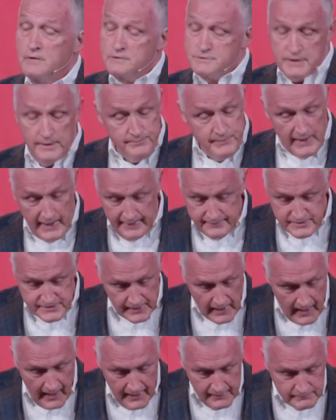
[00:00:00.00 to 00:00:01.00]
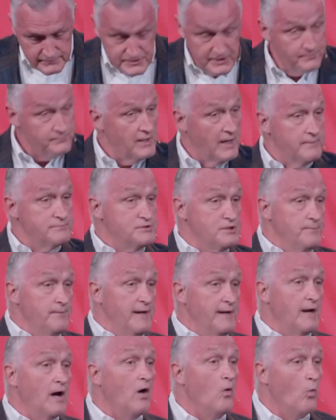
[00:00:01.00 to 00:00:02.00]
Sometimes not. Sometimes you
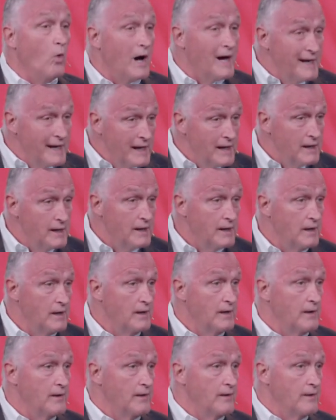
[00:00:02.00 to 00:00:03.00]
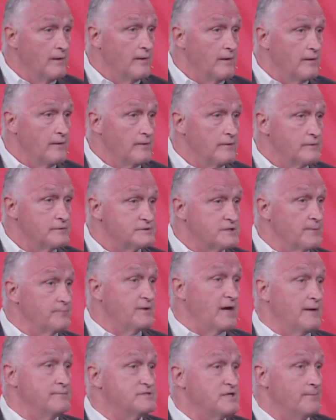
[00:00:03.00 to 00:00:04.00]
may not want it.
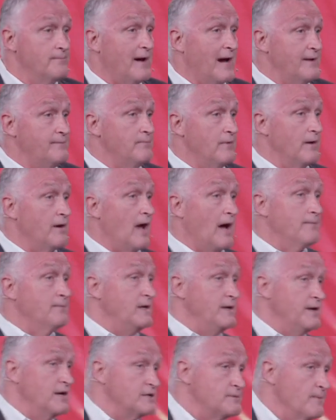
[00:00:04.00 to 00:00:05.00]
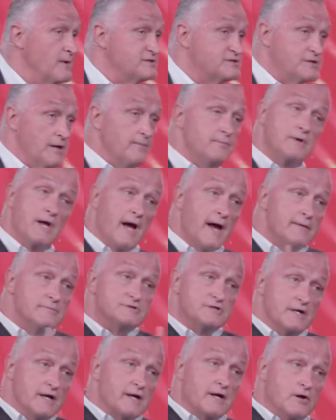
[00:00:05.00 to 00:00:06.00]
Sometimes it might but not be, but
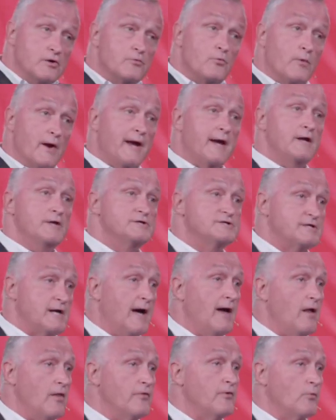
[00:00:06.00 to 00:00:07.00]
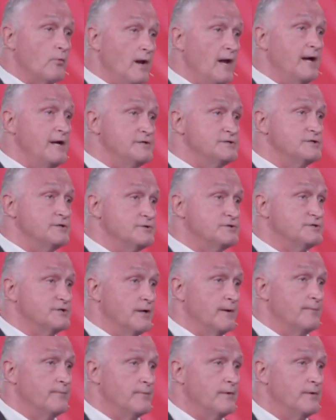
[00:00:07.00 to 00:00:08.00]
sometimes it could reconcile the
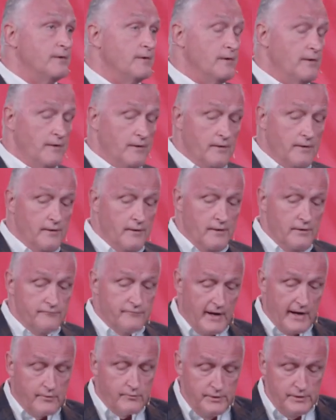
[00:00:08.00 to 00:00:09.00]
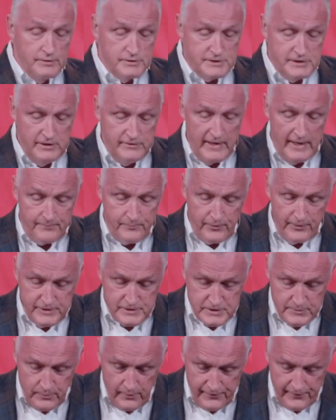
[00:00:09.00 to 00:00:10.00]
relationship. In fact, when you see that
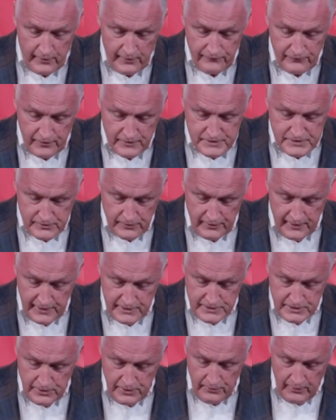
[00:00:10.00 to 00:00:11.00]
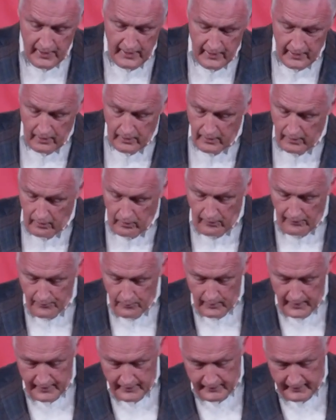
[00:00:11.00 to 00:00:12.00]
principle there in verse 32, uh, all the
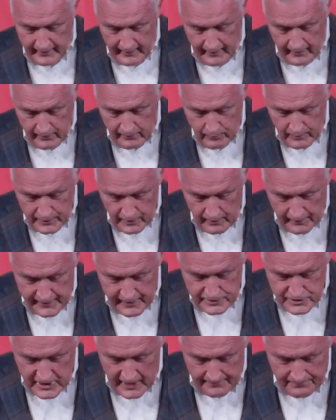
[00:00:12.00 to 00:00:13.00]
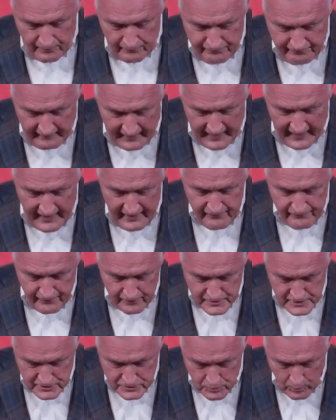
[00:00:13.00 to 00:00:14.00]
way down, when you look at chapter 5,
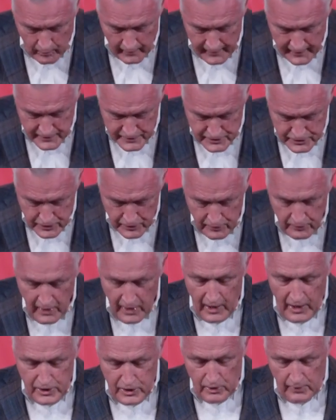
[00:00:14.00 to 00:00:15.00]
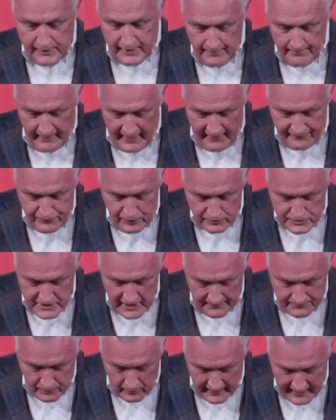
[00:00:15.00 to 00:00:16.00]
verses 1 and 2, you look at Matthew
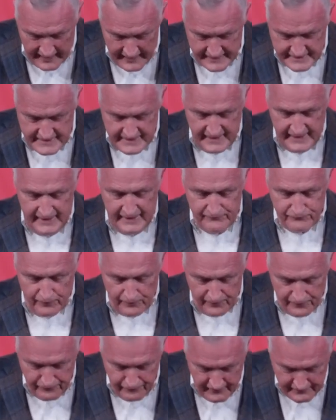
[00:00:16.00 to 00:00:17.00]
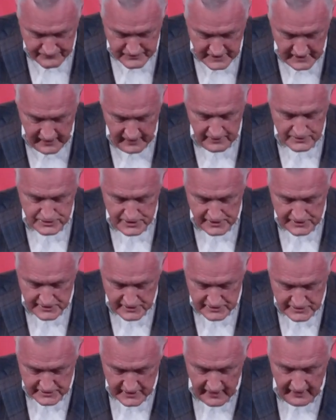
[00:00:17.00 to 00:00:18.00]
chapter 18, verse 15,
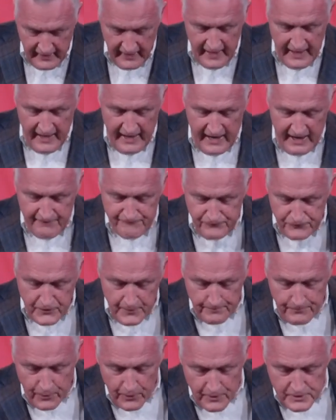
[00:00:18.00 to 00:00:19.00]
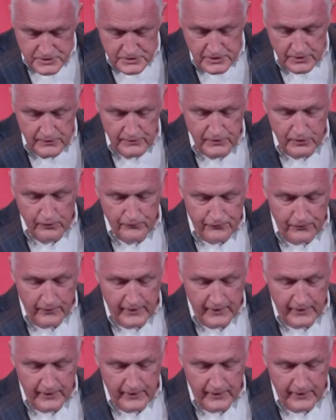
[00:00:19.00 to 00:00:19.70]
Jesus said, If the person you've